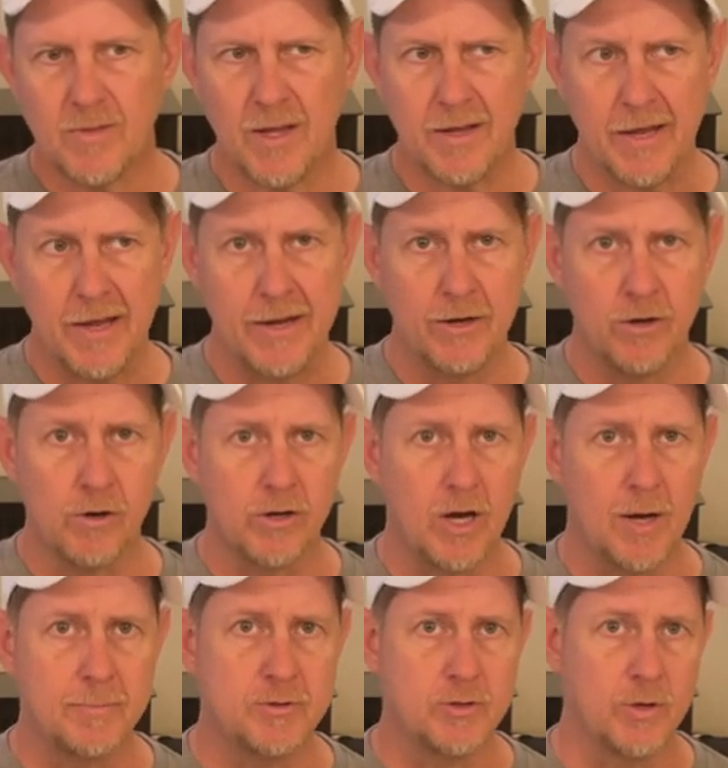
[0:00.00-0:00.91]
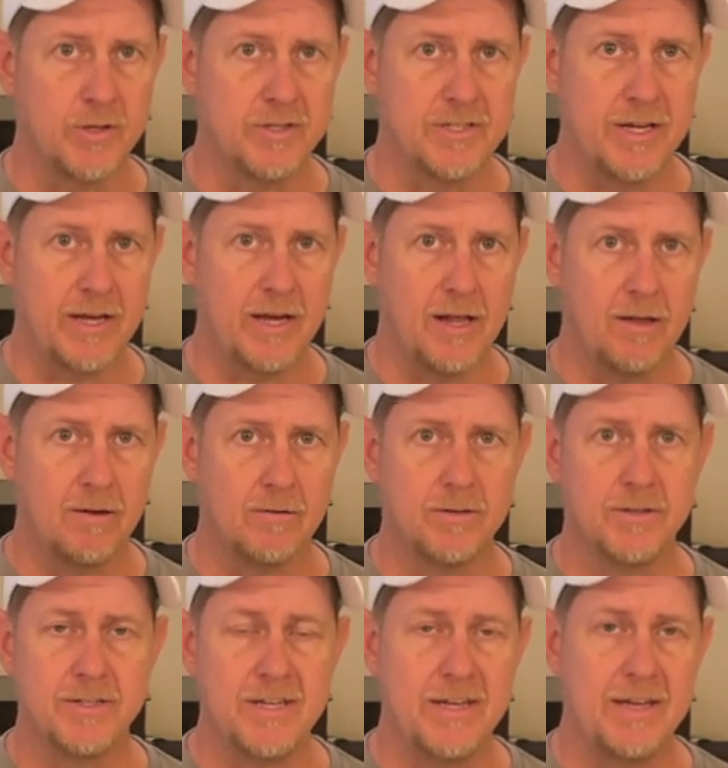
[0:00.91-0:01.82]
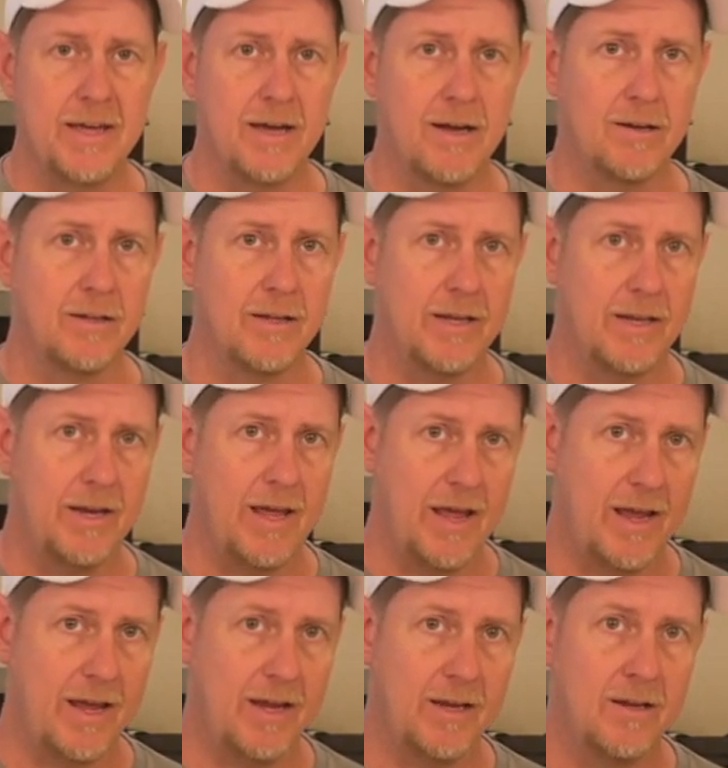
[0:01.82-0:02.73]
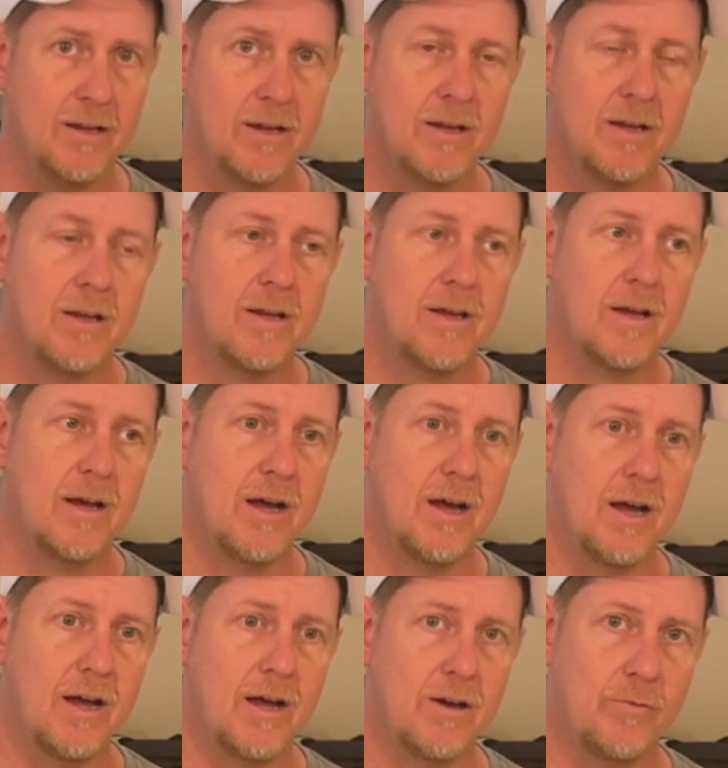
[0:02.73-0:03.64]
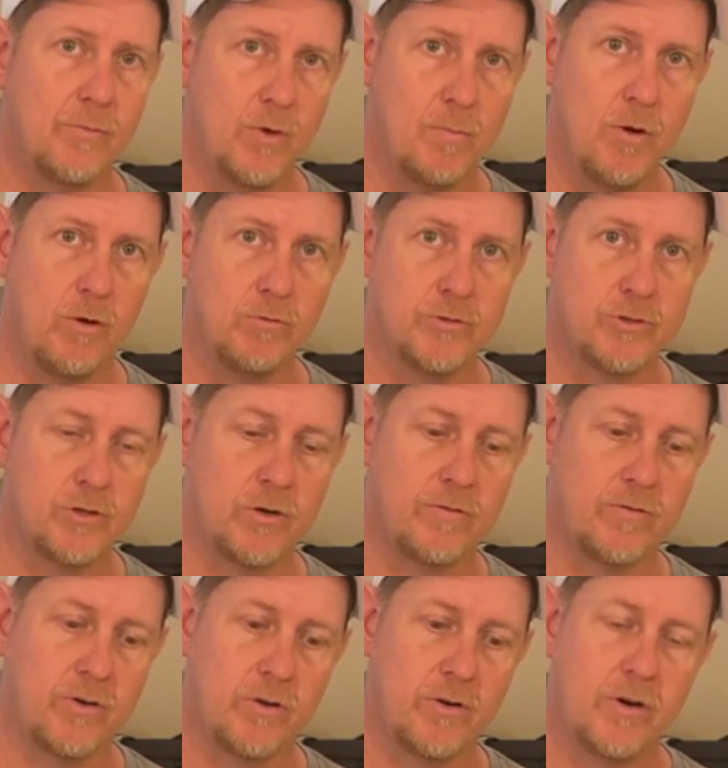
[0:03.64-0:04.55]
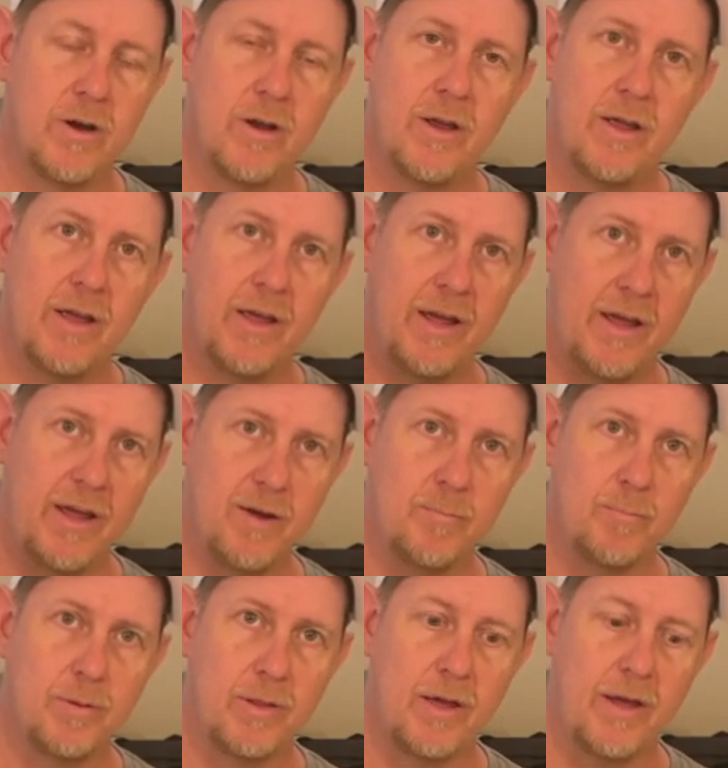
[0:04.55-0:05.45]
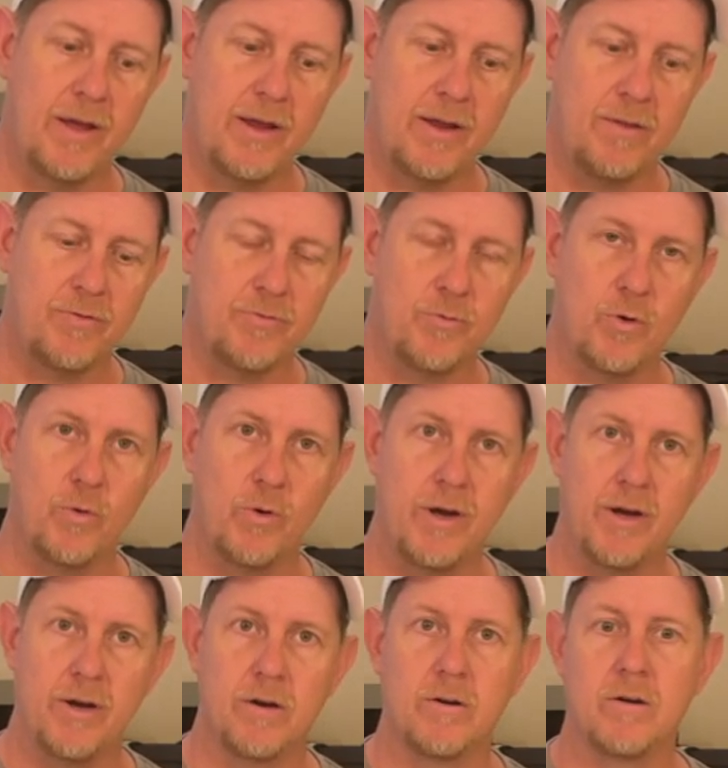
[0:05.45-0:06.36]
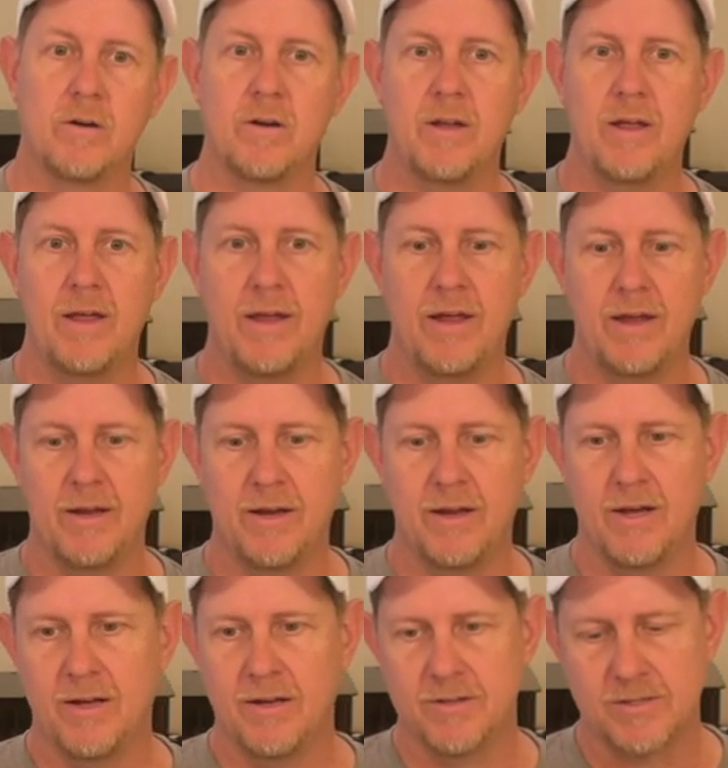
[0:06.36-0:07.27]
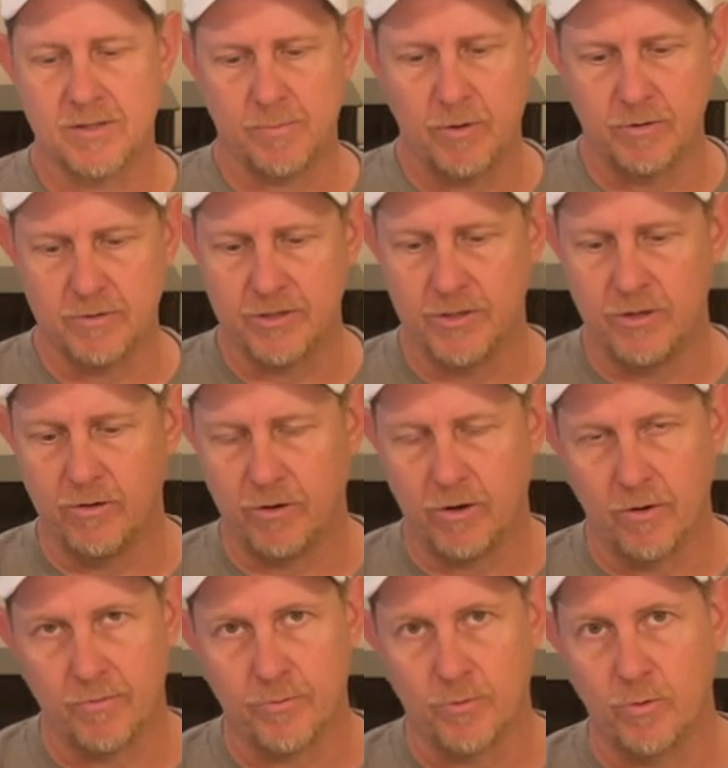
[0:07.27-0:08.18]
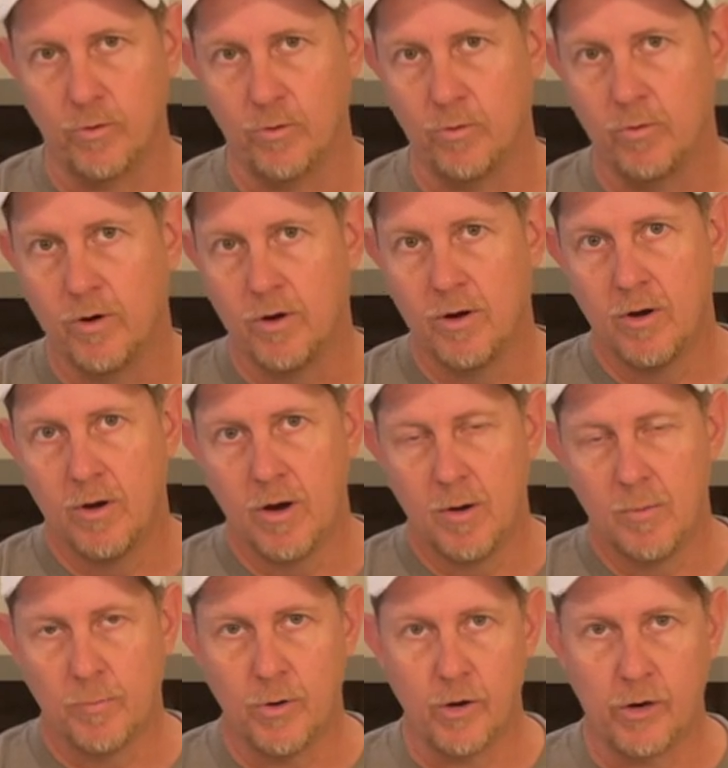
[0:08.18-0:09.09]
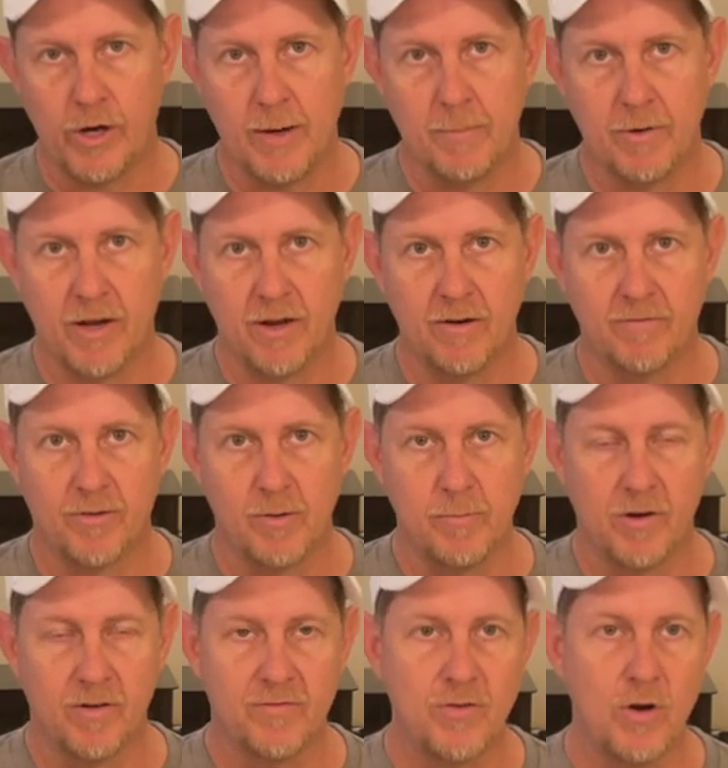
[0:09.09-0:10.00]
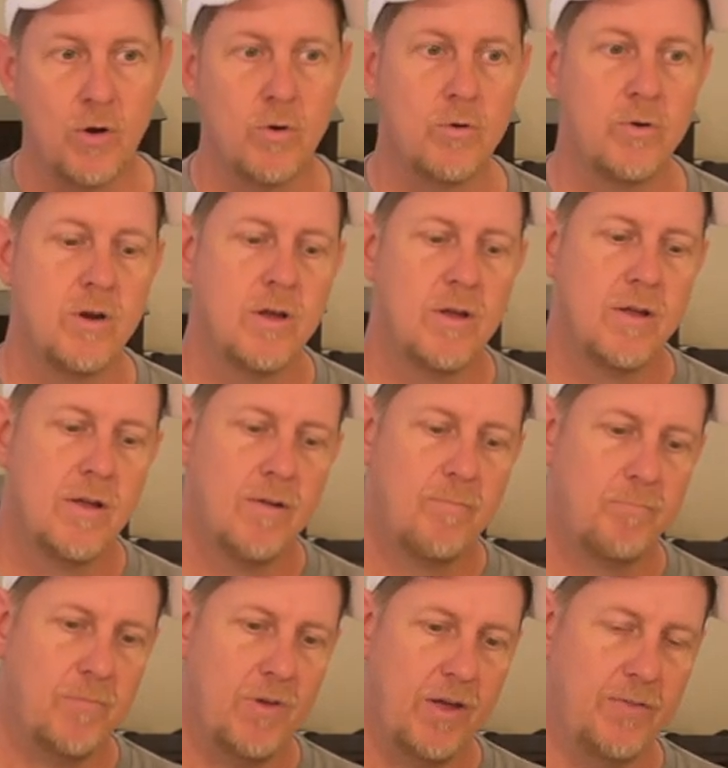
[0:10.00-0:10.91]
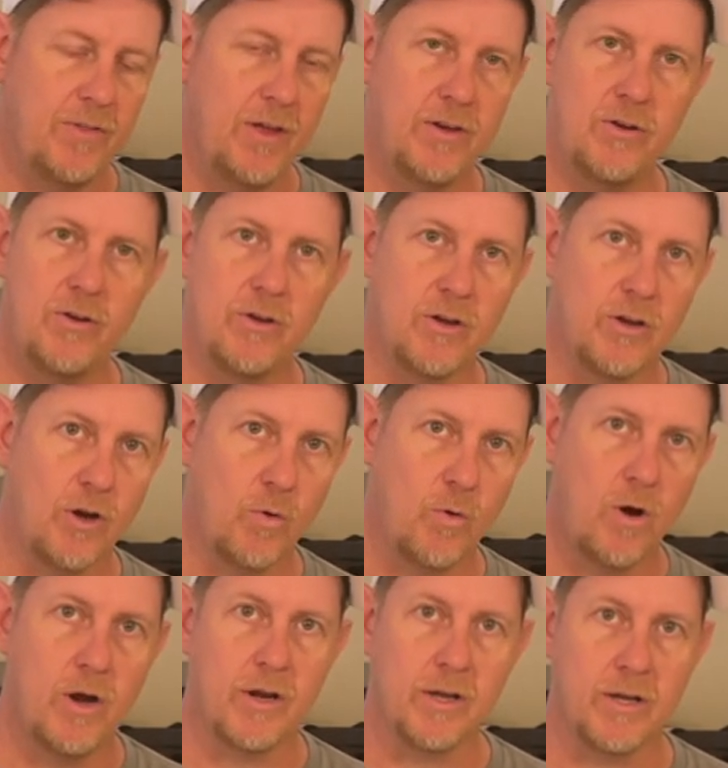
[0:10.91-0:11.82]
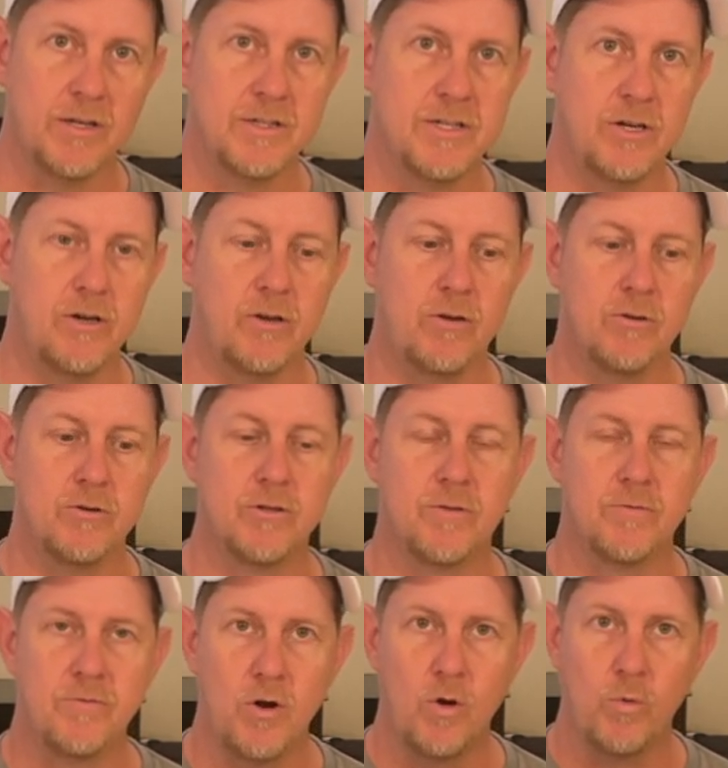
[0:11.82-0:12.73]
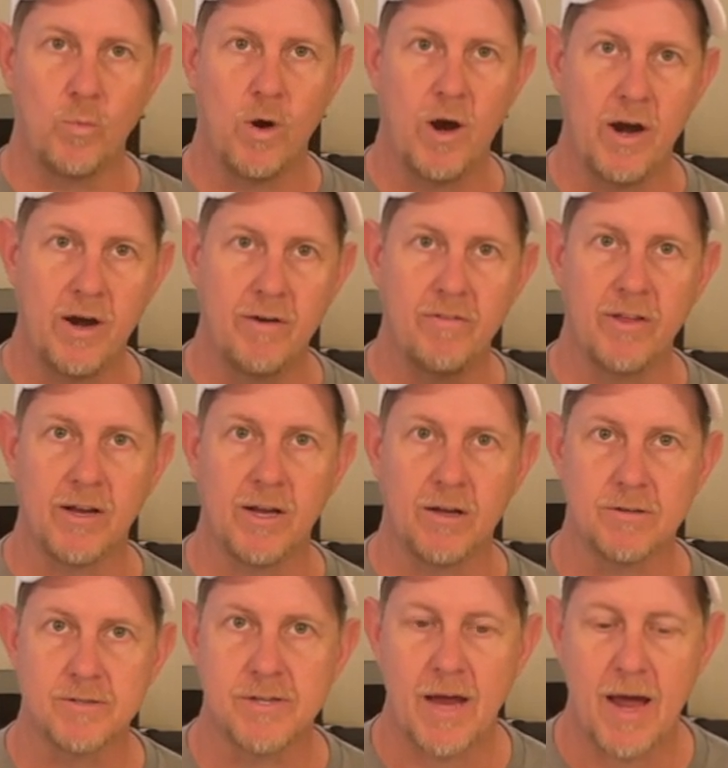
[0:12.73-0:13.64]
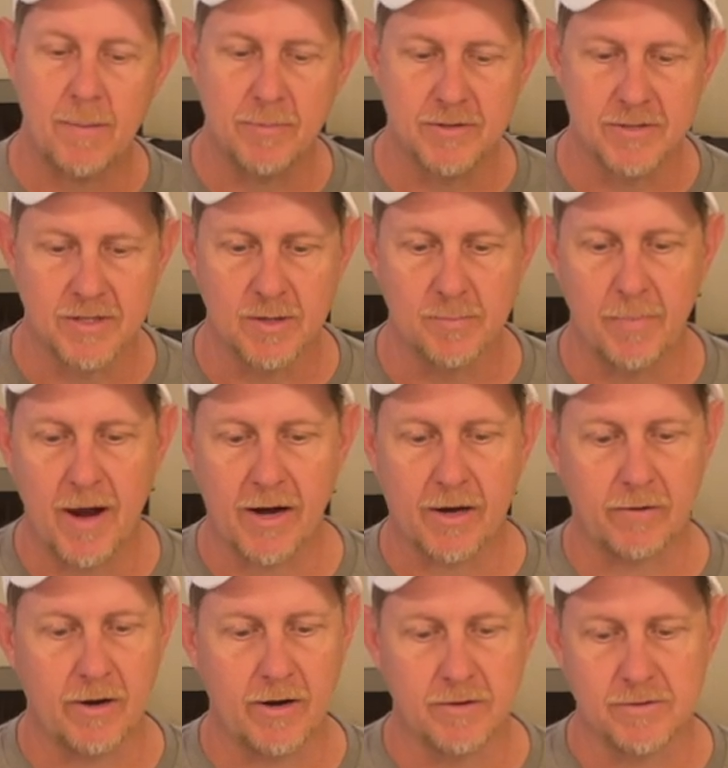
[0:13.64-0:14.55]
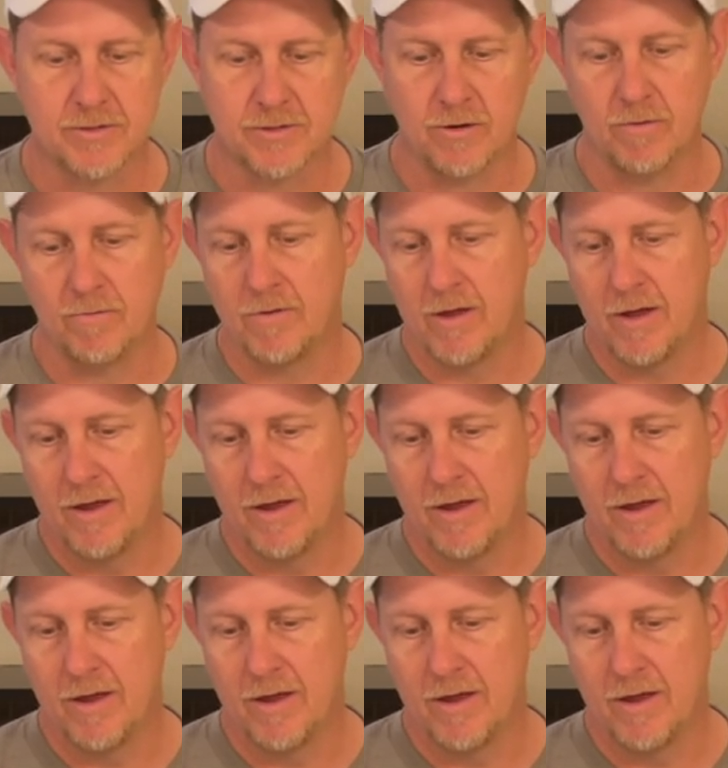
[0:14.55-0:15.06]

can hook up to a DLNA remote server and play through here. And supposedly you go through programming it from your phone, and then you can go on and continue to use your phone while everything else happens in the background. So